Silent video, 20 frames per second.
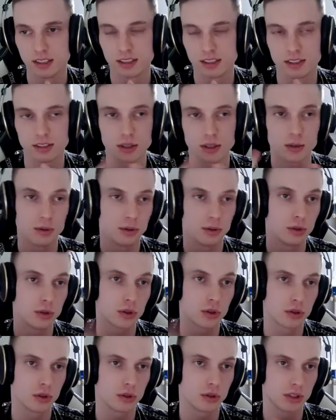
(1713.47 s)
So you
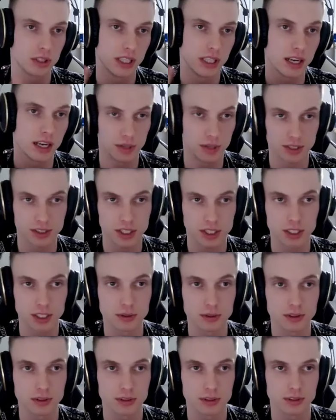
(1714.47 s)
should learn the
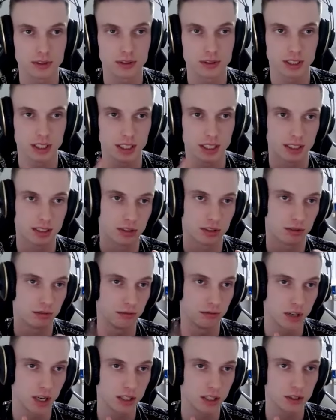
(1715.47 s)
skills, get
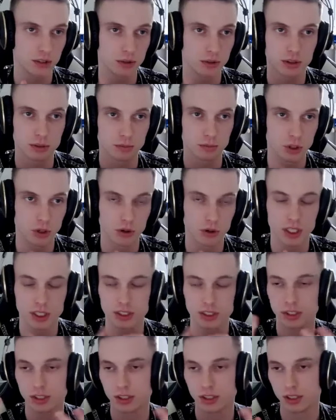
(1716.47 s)
some value, some
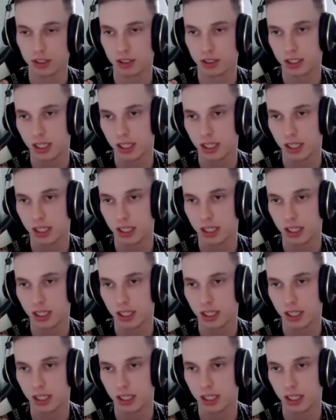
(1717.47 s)
knowledge,